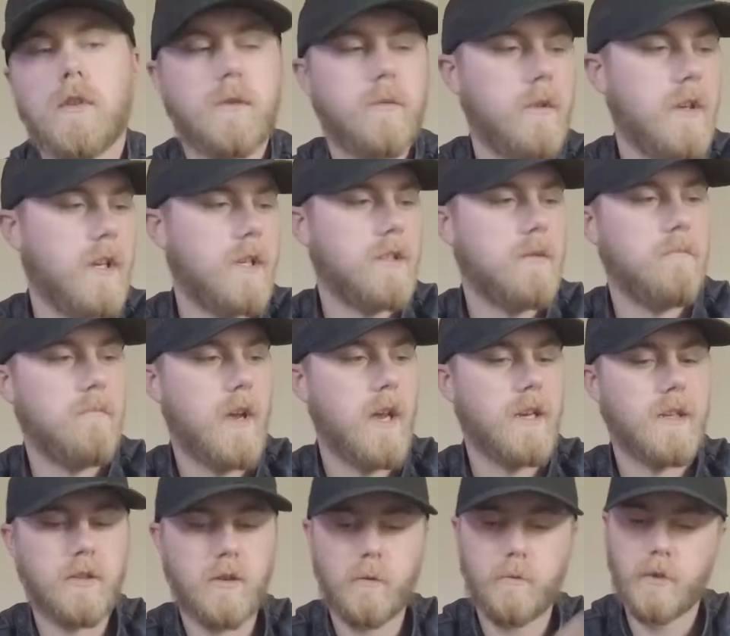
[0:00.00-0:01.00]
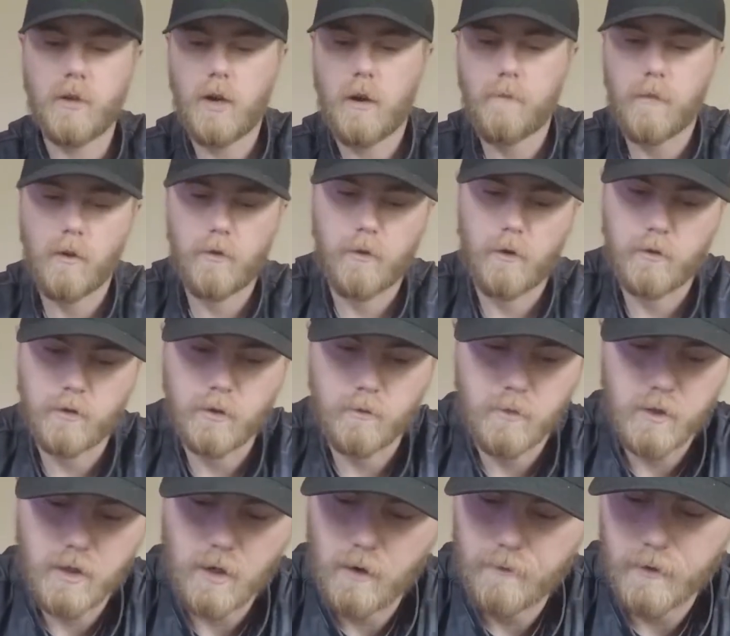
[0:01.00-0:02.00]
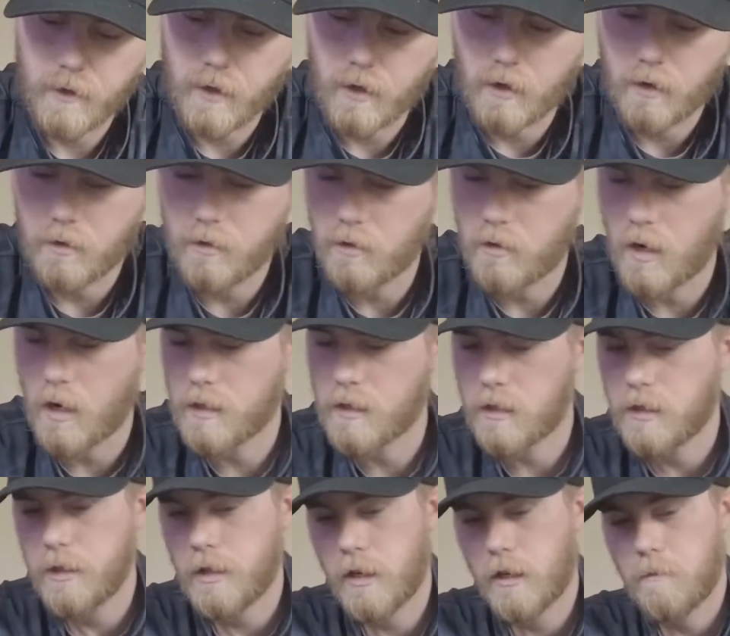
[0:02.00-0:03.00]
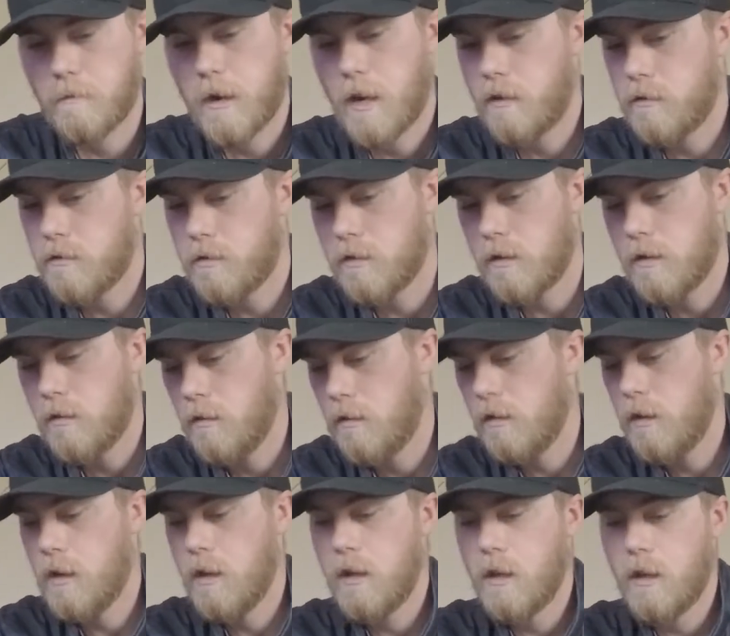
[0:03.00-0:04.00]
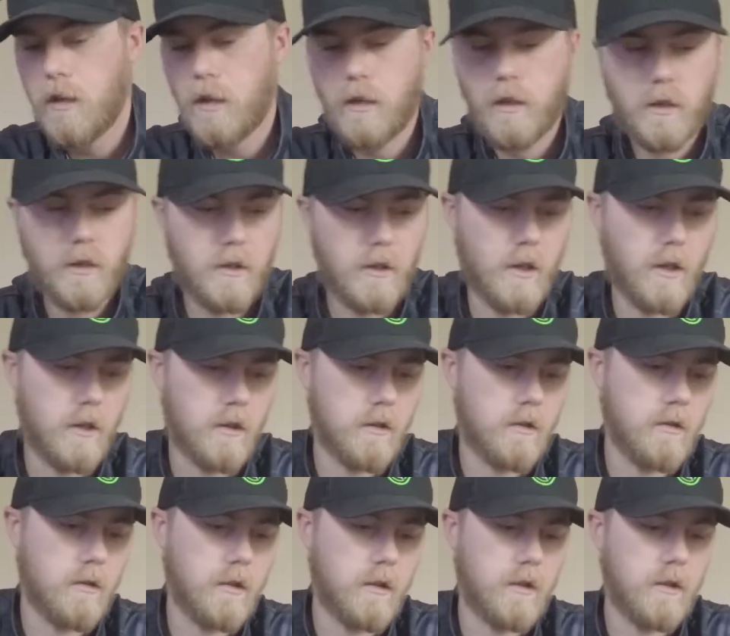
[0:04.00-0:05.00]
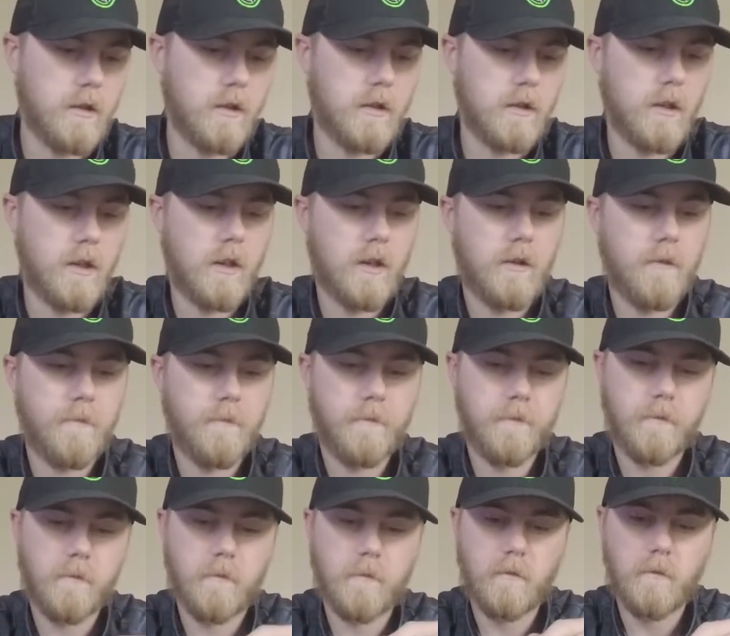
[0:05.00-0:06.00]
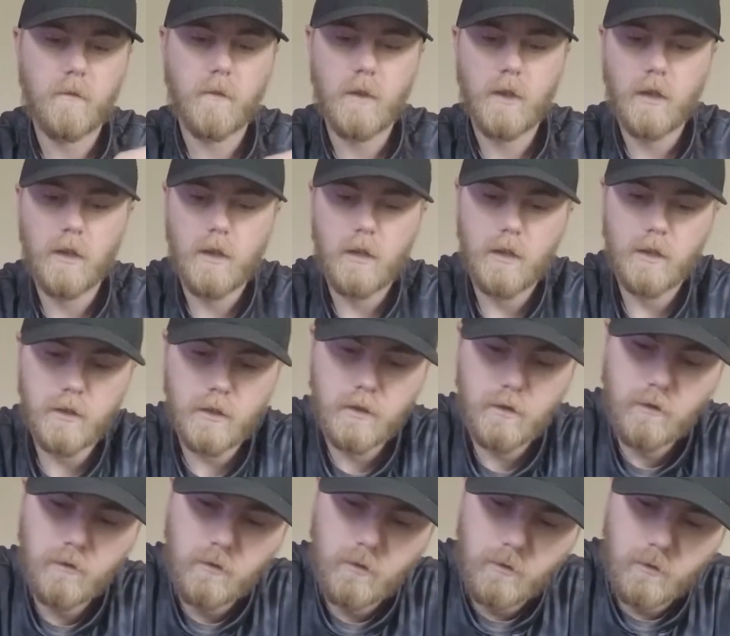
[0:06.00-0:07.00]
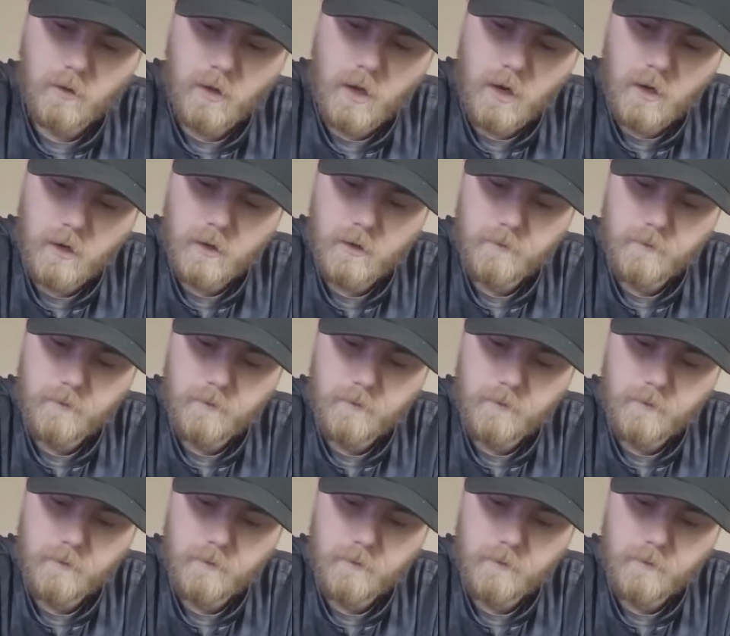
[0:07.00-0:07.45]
we get some baits opened up. I'll throw some stuff in here and you guys can check them out. So yeah, so this is the Lure Lock.